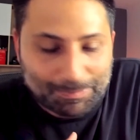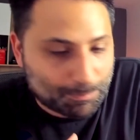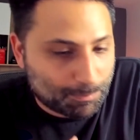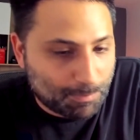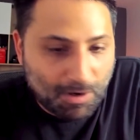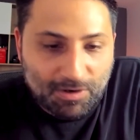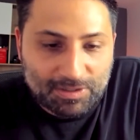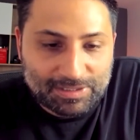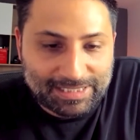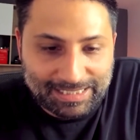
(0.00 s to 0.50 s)

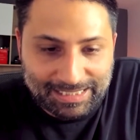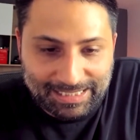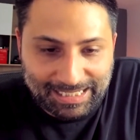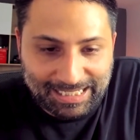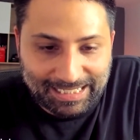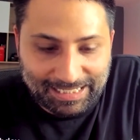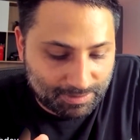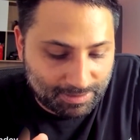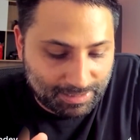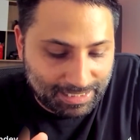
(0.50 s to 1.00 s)

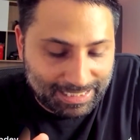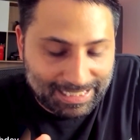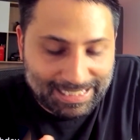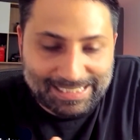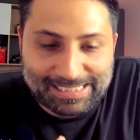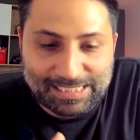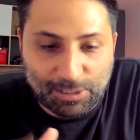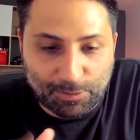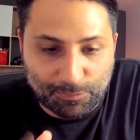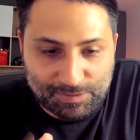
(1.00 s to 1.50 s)
Marketing in
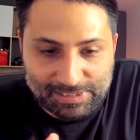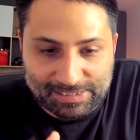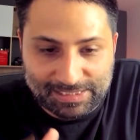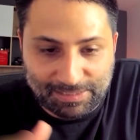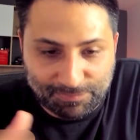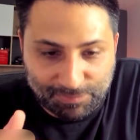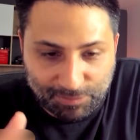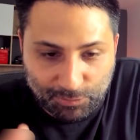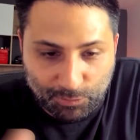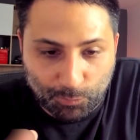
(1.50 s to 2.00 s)
itself is
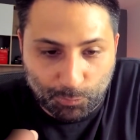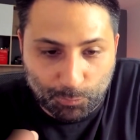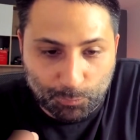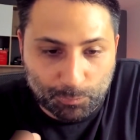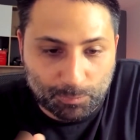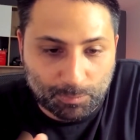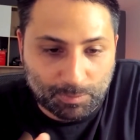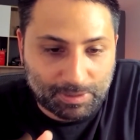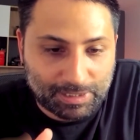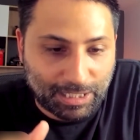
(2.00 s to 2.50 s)
difficult,
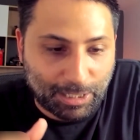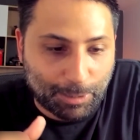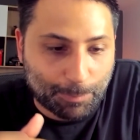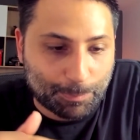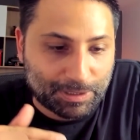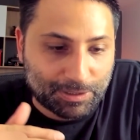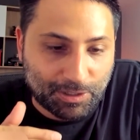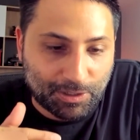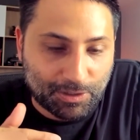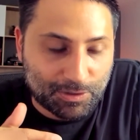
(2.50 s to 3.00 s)

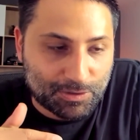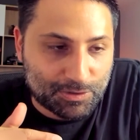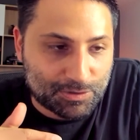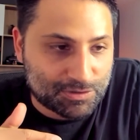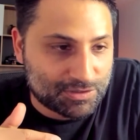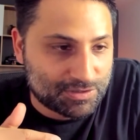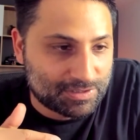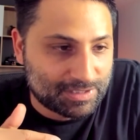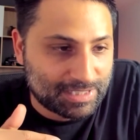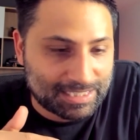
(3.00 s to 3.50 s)

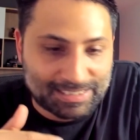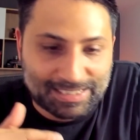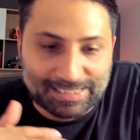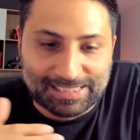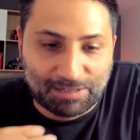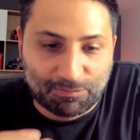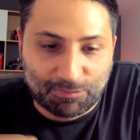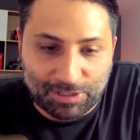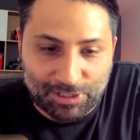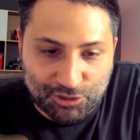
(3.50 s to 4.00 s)
because there's
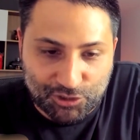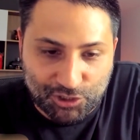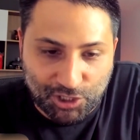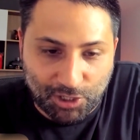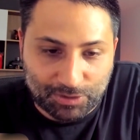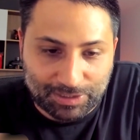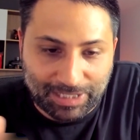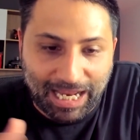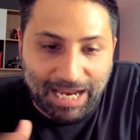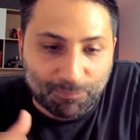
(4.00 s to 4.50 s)
that running
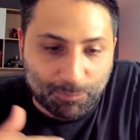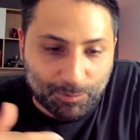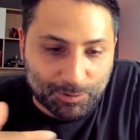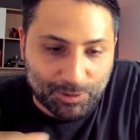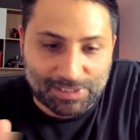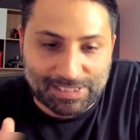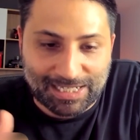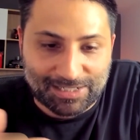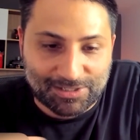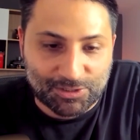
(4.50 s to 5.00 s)
joke that everyone
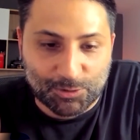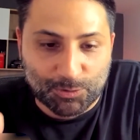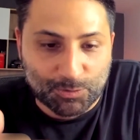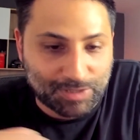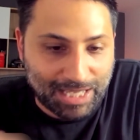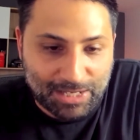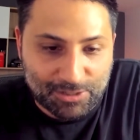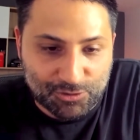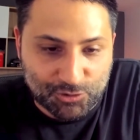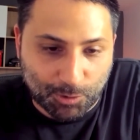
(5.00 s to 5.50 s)
knows how to do
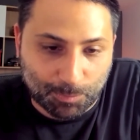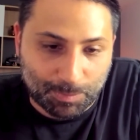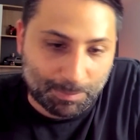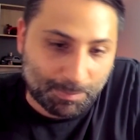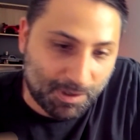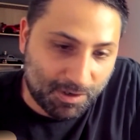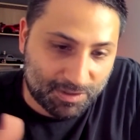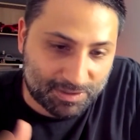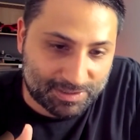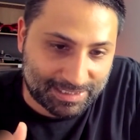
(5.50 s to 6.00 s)
their job in
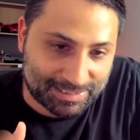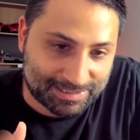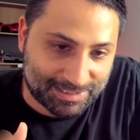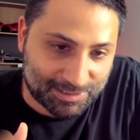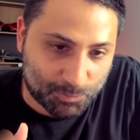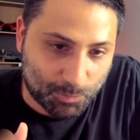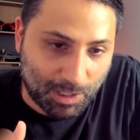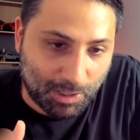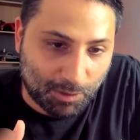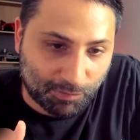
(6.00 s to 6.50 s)
marketing
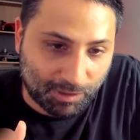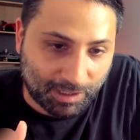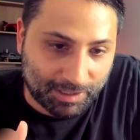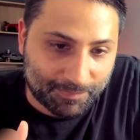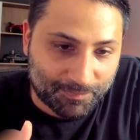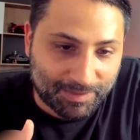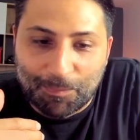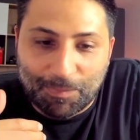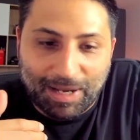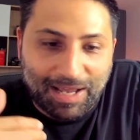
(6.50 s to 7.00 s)
as well, right?
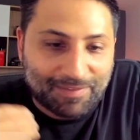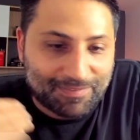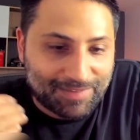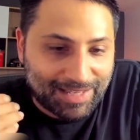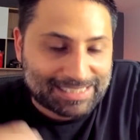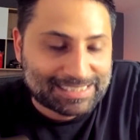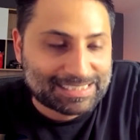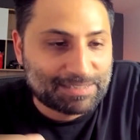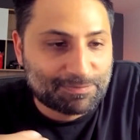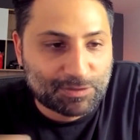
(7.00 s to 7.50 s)
And
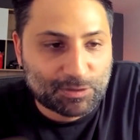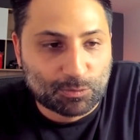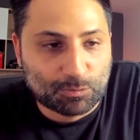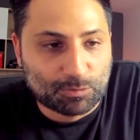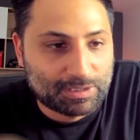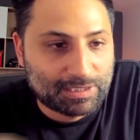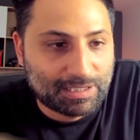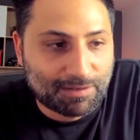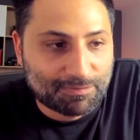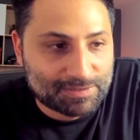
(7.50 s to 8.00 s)
that's
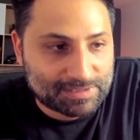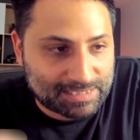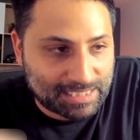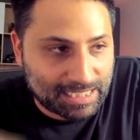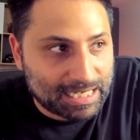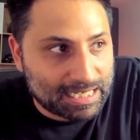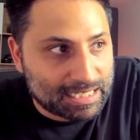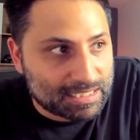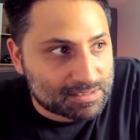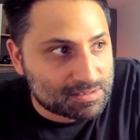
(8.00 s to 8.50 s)
difficult enough as it
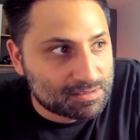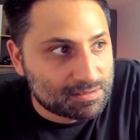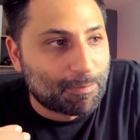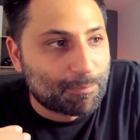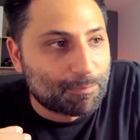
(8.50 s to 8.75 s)
is.